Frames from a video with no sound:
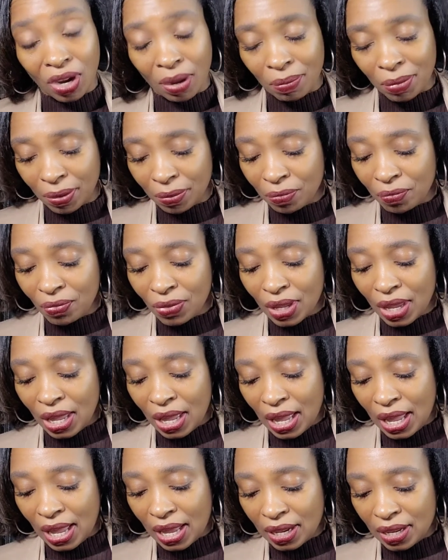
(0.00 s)
from it.
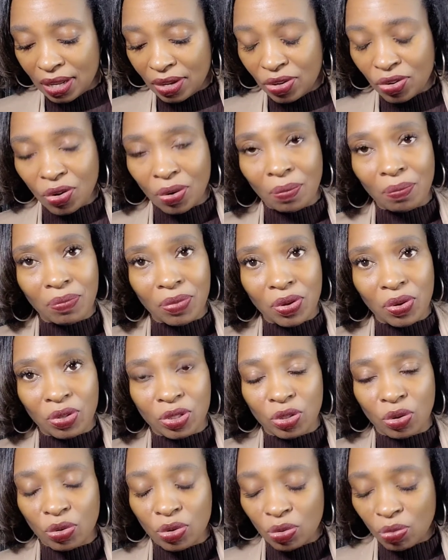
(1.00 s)
And then
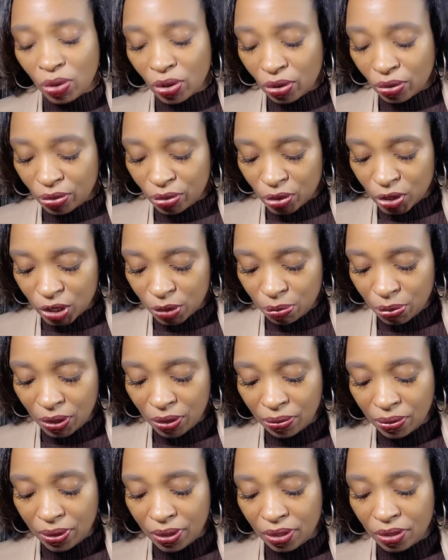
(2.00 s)
you work on your
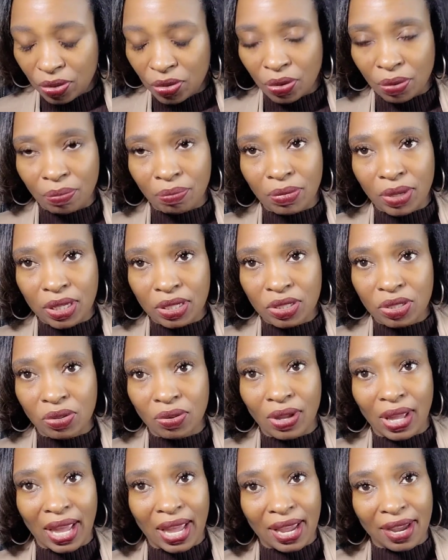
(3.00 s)
spirit, your
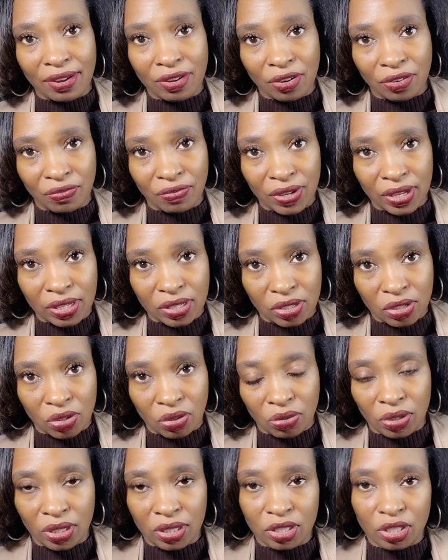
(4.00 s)
mental, and your
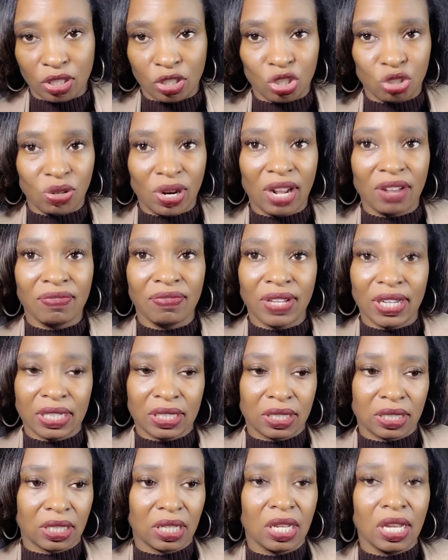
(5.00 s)
physical. That's the
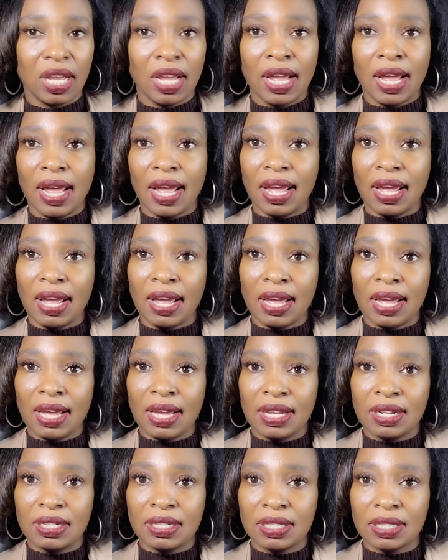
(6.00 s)
trifecta.
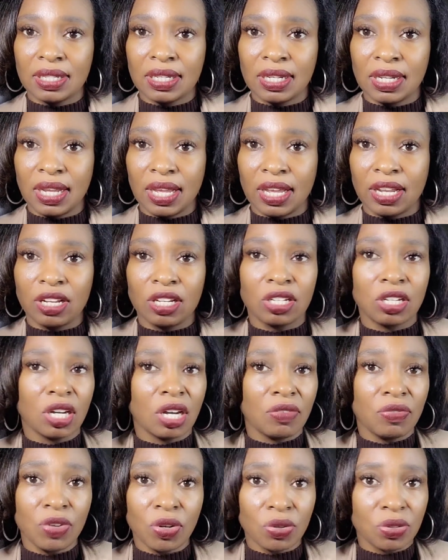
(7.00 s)
And
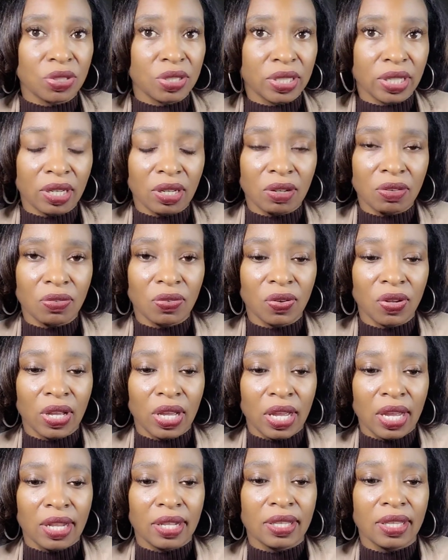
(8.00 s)
love yourself.
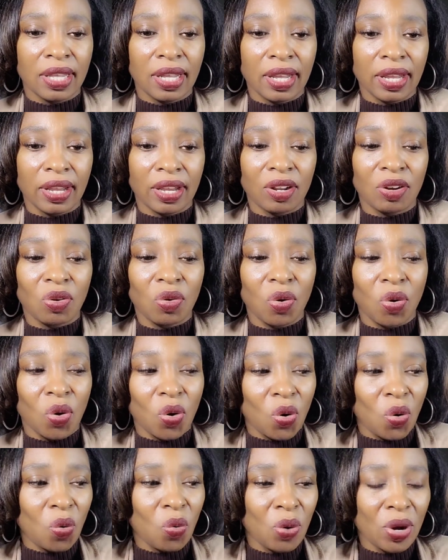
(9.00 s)
Then
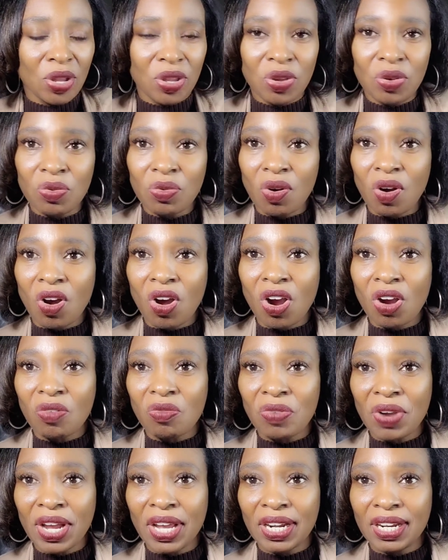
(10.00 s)
when you are
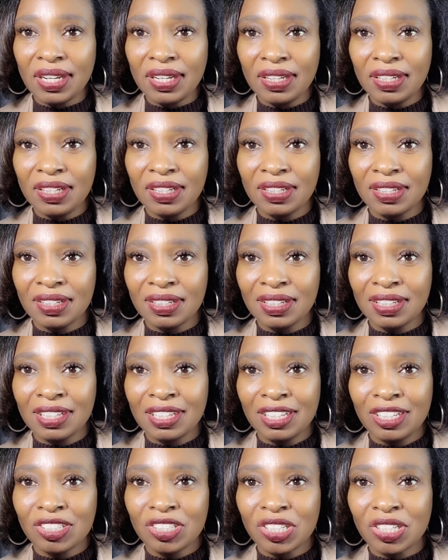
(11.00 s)
ready
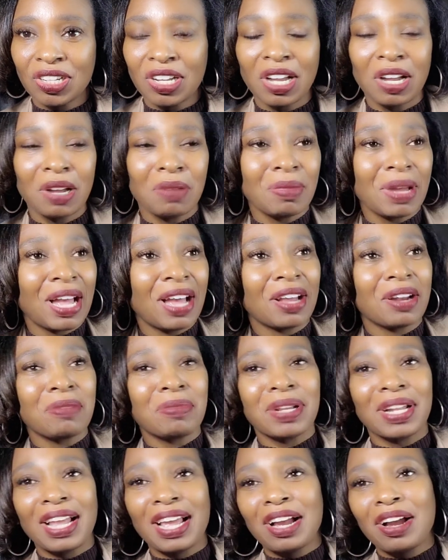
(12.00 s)
to come out and
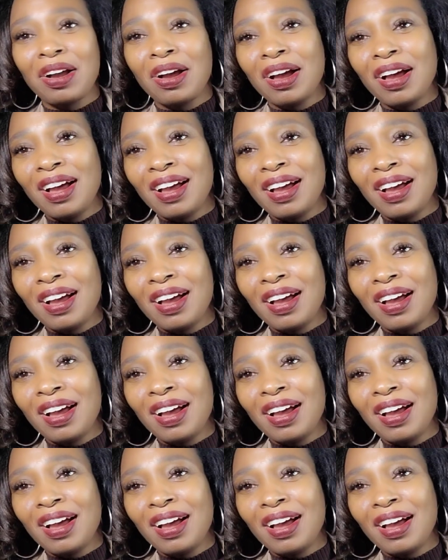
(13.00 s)
be like,